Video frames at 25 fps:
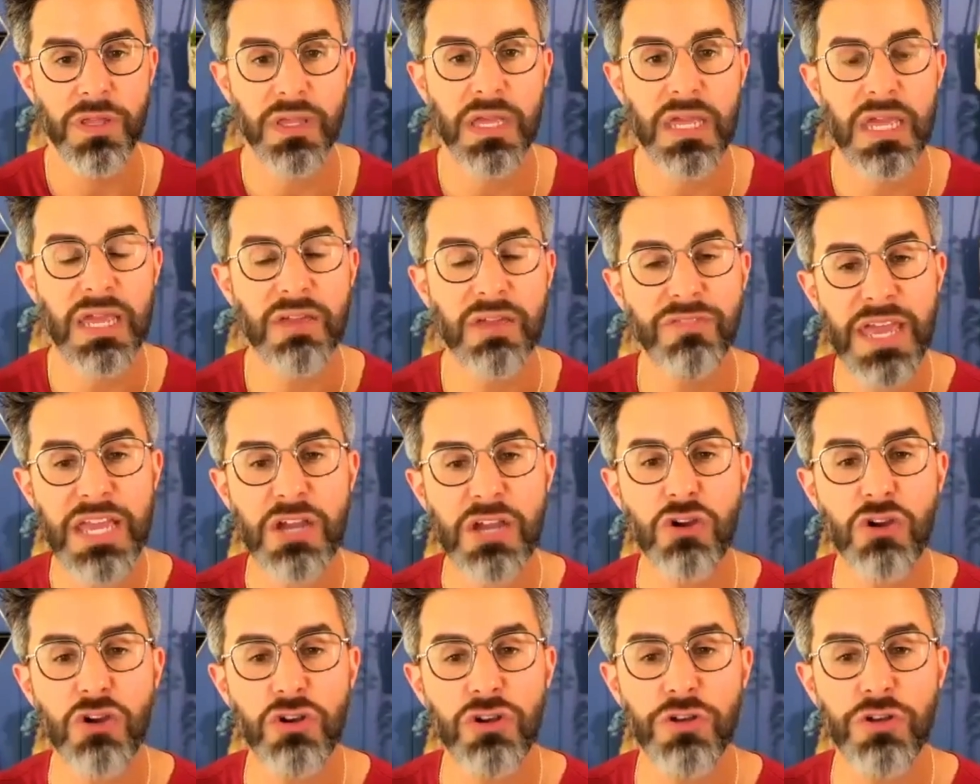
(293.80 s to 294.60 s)
if they
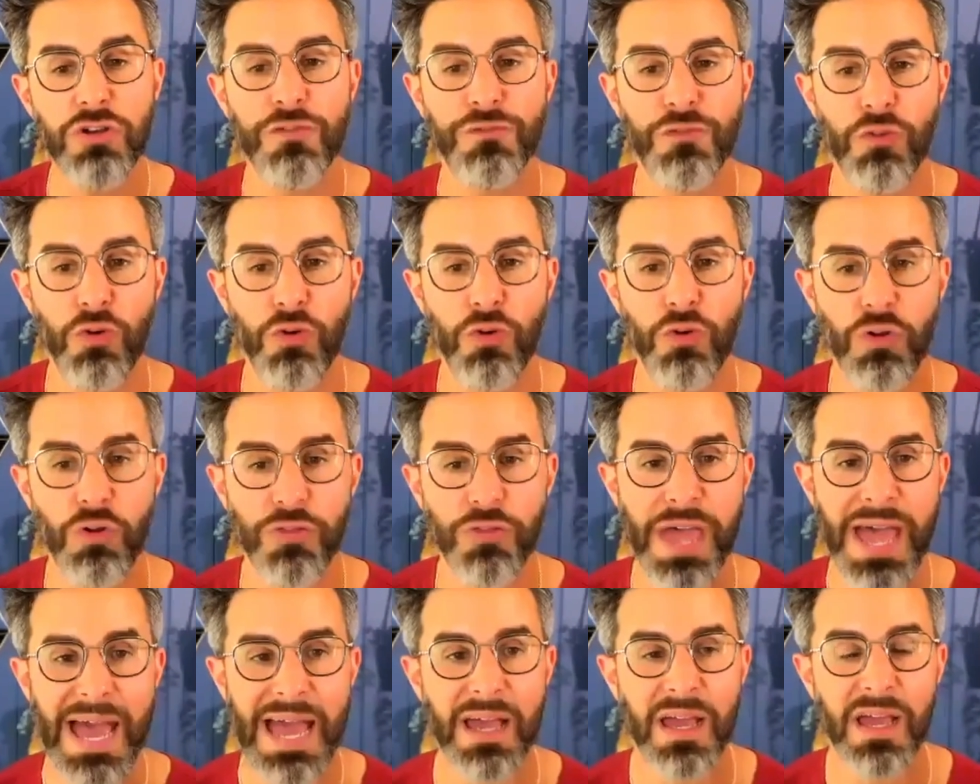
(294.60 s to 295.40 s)
couldn't afford
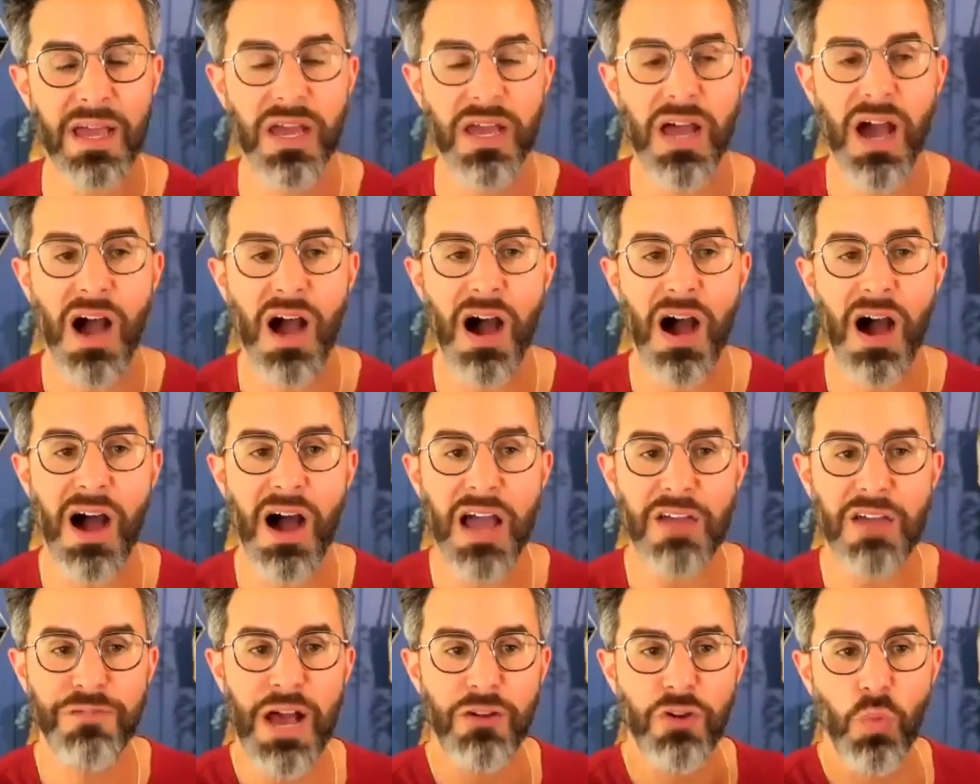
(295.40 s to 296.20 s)
that, I
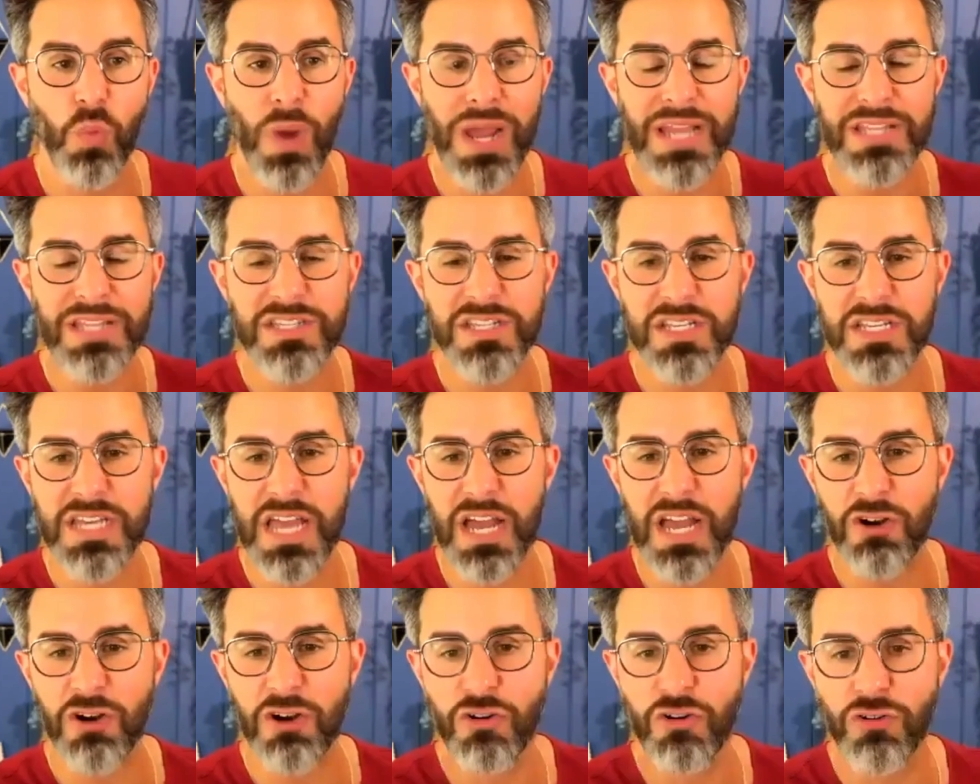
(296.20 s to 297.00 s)
found a way to
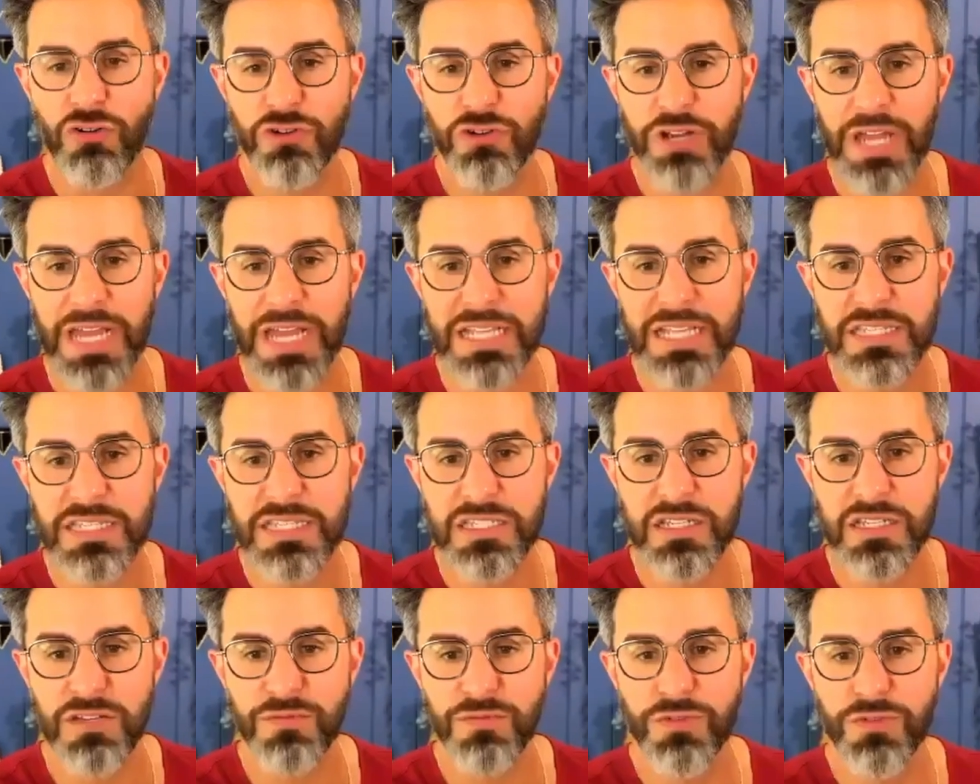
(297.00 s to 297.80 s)
get creative
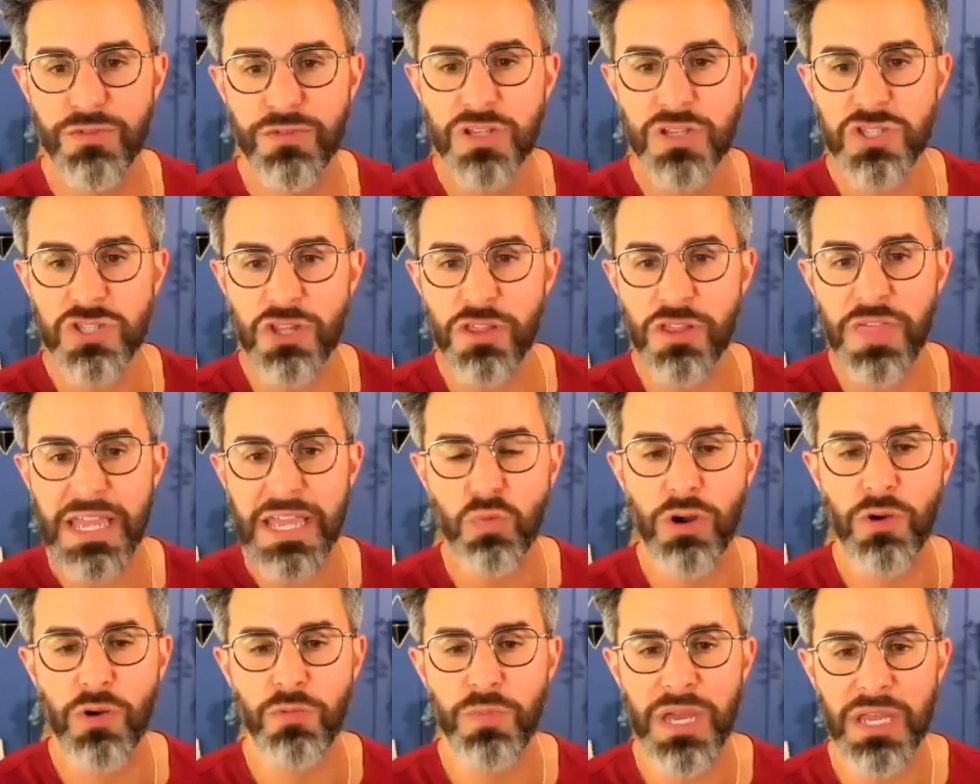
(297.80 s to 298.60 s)
so that they could
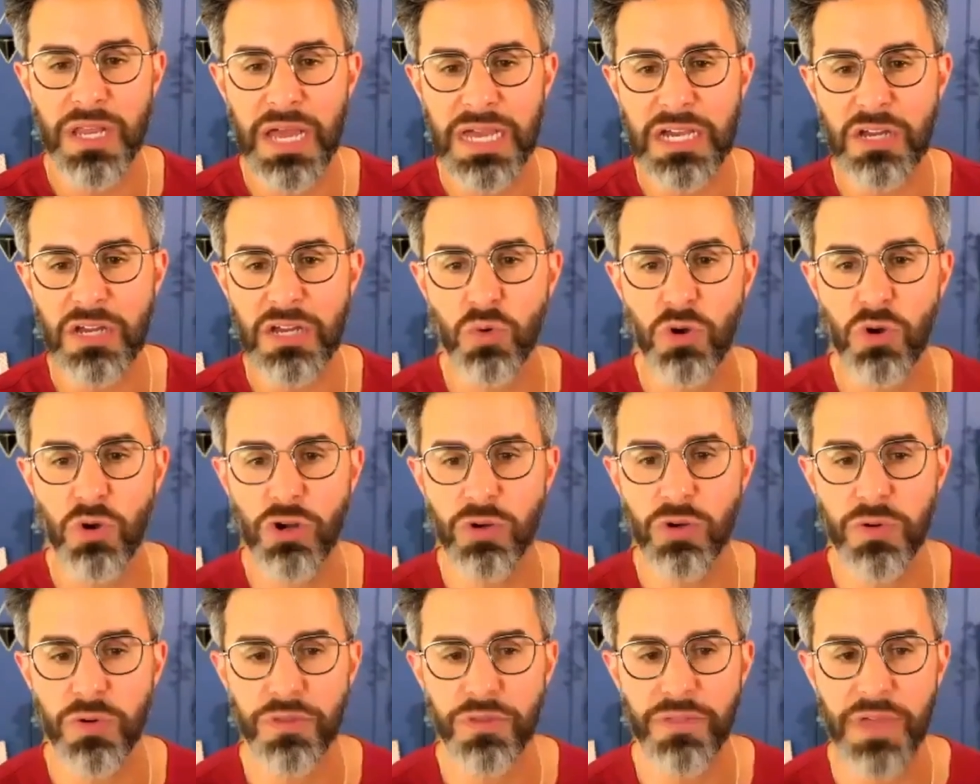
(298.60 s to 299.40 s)
work with me and I could work
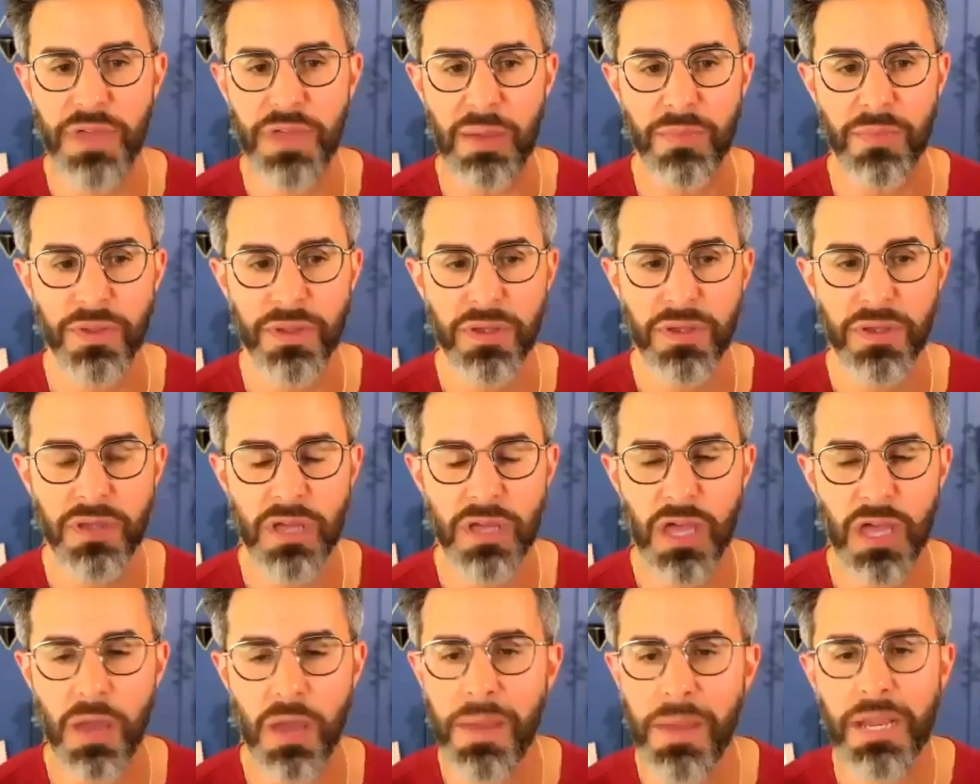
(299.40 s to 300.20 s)
with them. I made
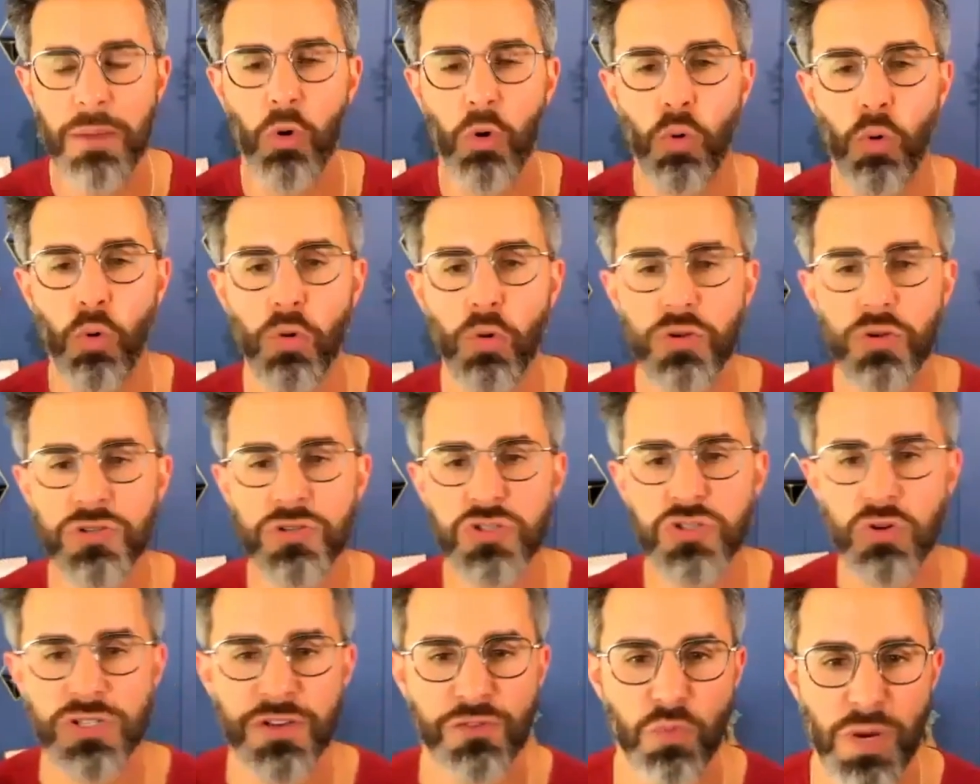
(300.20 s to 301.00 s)
up all sorts of
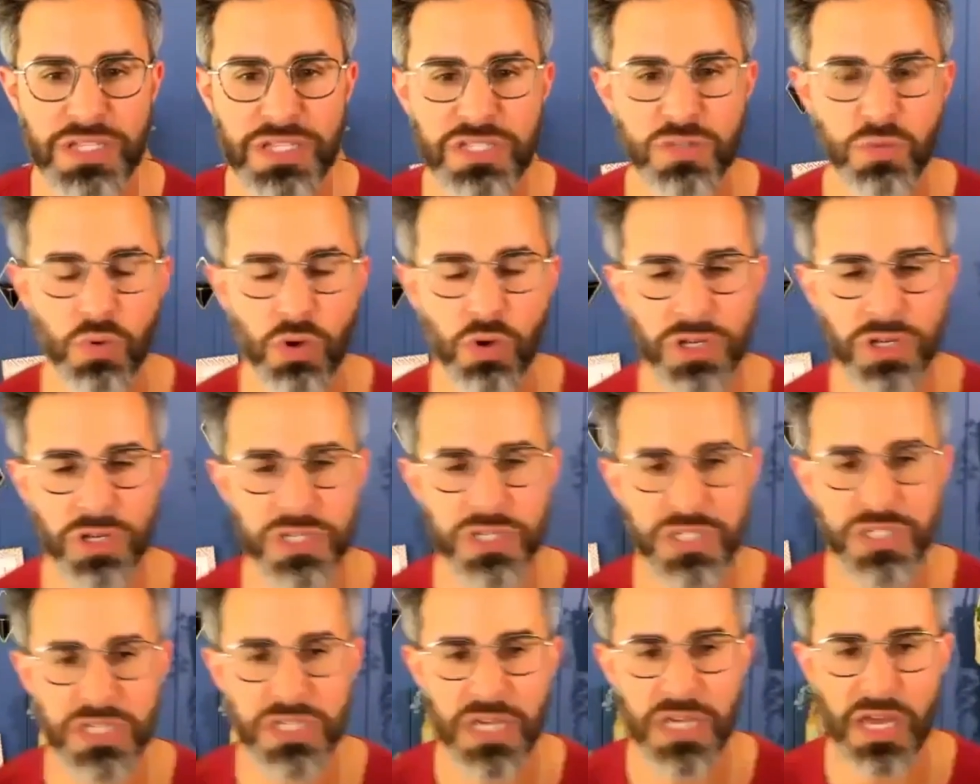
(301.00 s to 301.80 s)
different ways to work
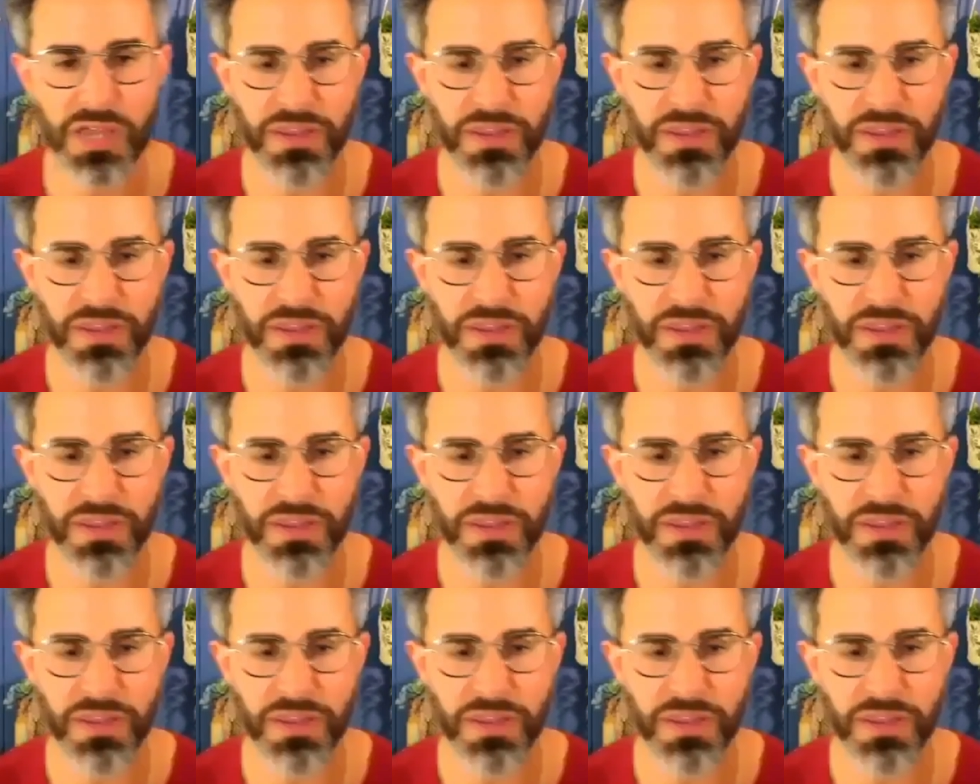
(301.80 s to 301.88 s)
together.